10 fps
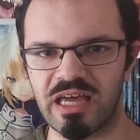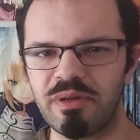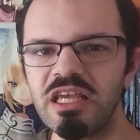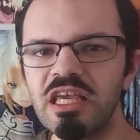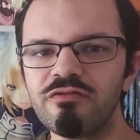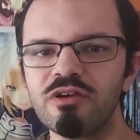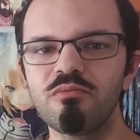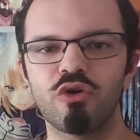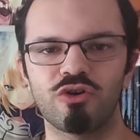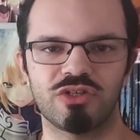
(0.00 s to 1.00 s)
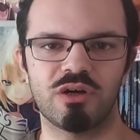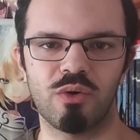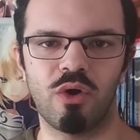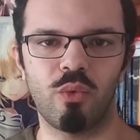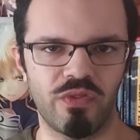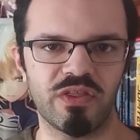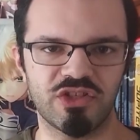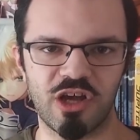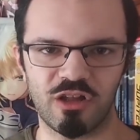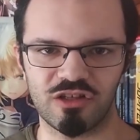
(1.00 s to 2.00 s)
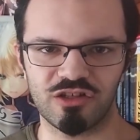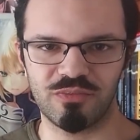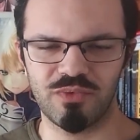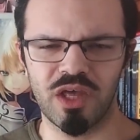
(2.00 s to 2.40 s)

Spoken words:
but even more so with this challenge.